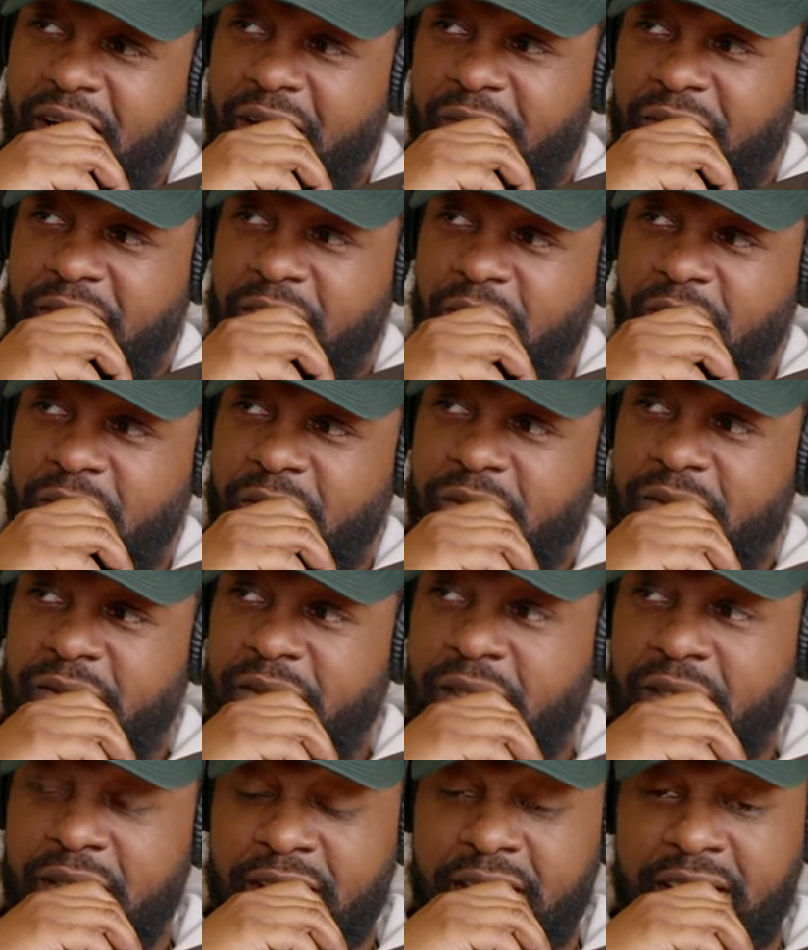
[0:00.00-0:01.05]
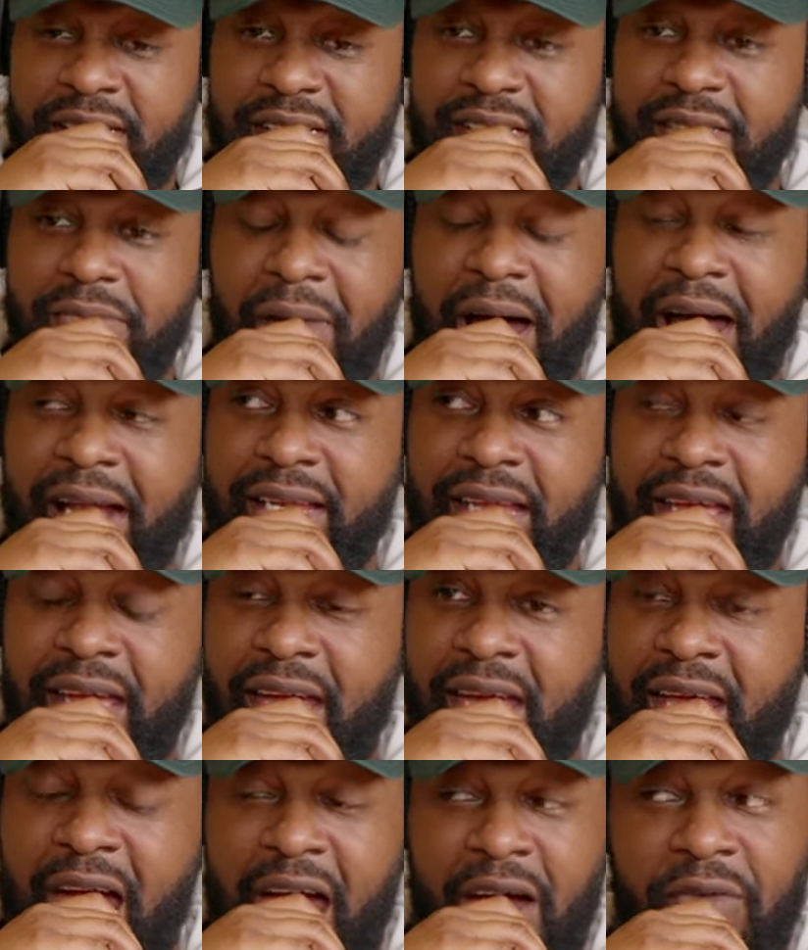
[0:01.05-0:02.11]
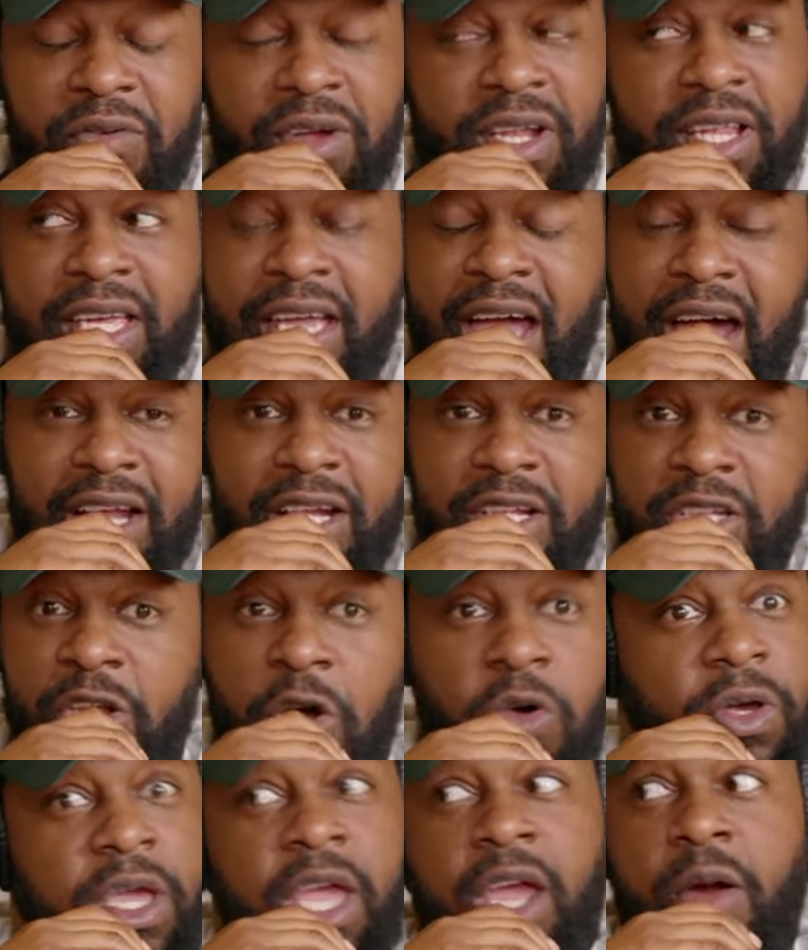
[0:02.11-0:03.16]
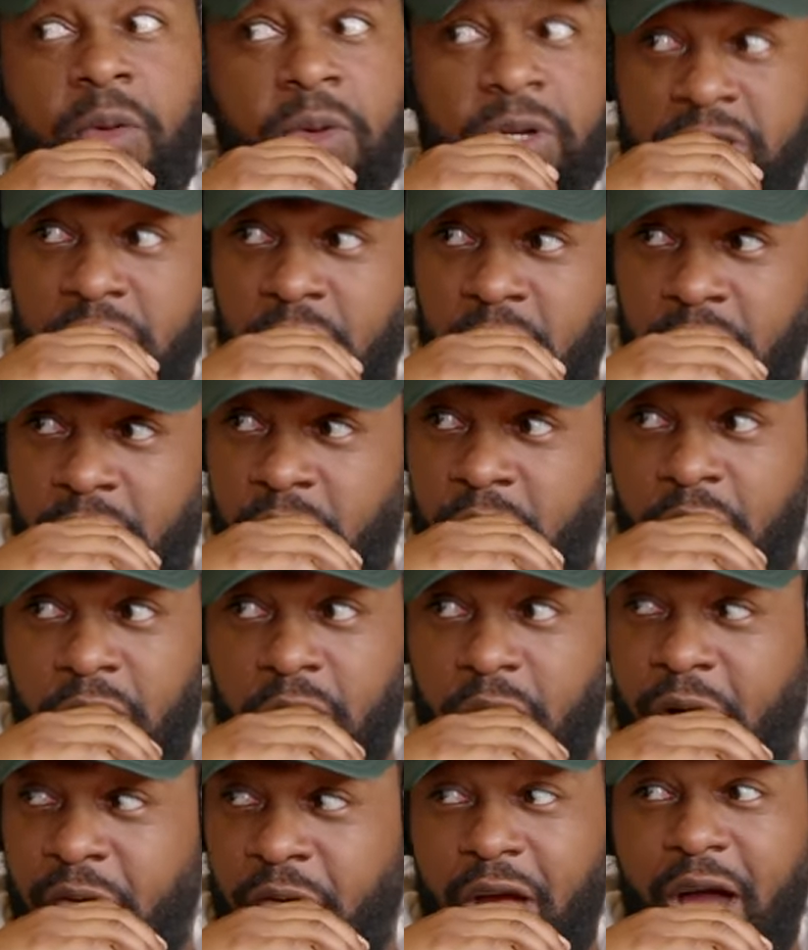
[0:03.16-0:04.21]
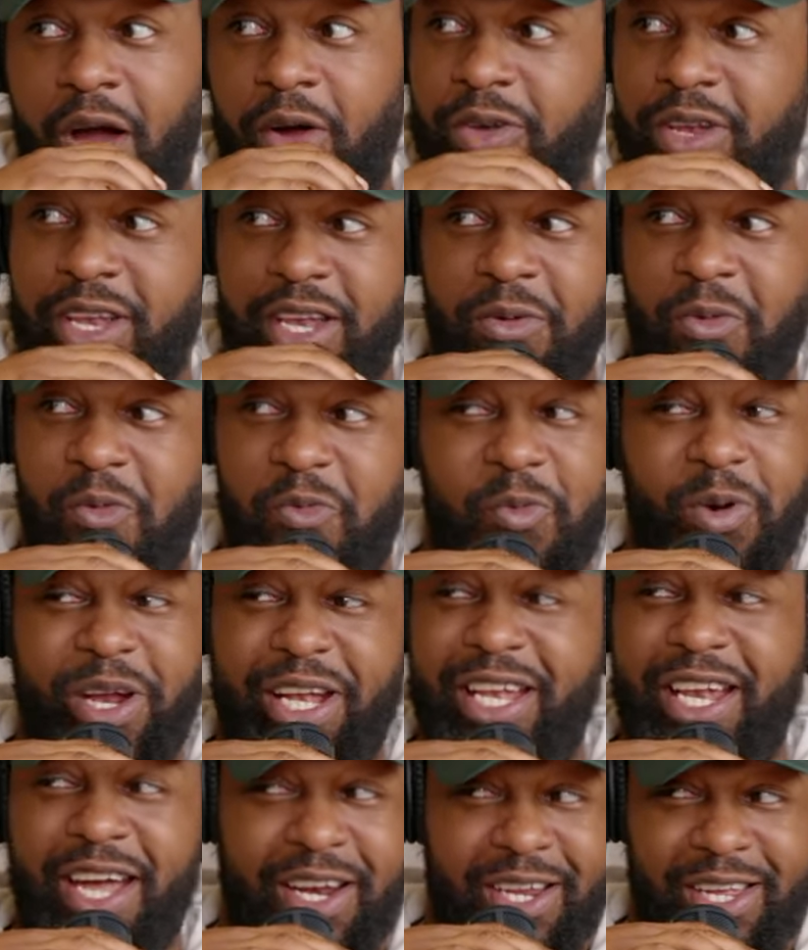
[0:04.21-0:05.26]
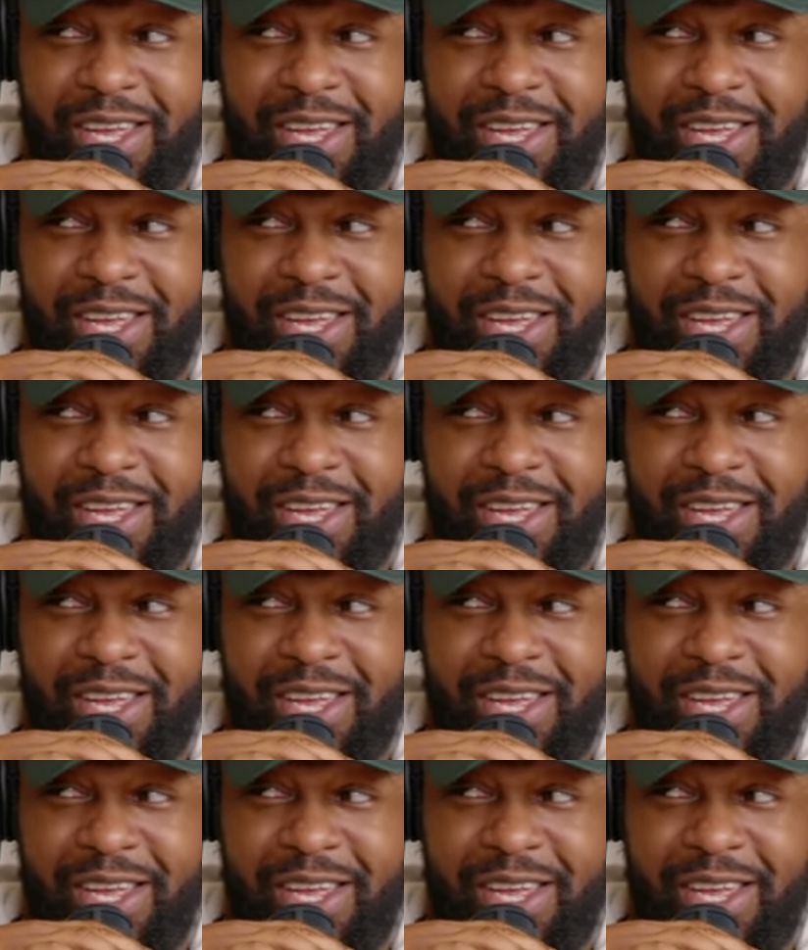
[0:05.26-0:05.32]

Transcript: of yo. This is my dad. I really kind of don't care what's going on around with none of